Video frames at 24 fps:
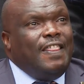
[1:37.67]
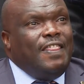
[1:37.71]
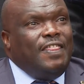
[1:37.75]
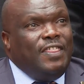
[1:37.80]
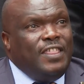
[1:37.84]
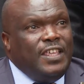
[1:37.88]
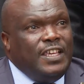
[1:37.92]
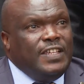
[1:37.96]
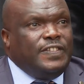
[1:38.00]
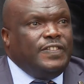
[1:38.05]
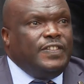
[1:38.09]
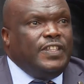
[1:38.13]

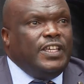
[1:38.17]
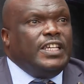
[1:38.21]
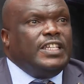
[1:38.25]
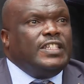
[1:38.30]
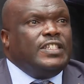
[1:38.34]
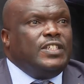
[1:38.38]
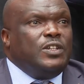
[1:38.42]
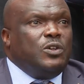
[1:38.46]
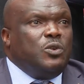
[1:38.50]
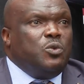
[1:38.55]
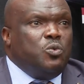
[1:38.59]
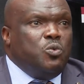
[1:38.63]
these
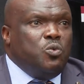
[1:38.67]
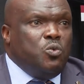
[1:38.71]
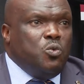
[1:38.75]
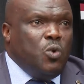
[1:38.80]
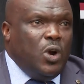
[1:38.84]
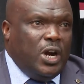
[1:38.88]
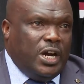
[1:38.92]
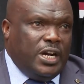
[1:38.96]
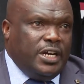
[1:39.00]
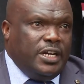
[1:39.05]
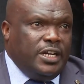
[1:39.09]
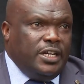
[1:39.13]
things
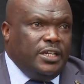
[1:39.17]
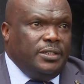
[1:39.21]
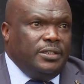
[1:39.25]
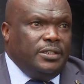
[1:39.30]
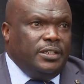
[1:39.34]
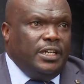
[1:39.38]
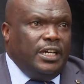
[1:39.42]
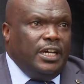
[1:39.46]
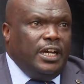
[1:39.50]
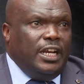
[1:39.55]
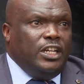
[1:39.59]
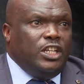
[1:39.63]
work,
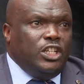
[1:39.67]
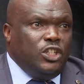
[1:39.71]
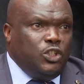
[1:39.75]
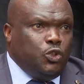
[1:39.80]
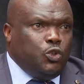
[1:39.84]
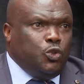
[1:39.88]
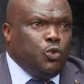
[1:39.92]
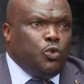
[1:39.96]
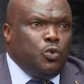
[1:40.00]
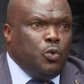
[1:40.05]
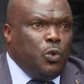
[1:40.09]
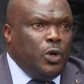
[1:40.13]
and it
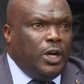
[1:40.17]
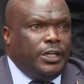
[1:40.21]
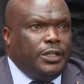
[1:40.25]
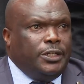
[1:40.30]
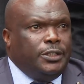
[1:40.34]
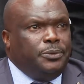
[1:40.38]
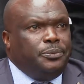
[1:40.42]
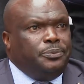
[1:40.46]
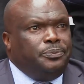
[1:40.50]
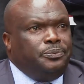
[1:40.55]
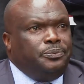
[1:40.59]
should work.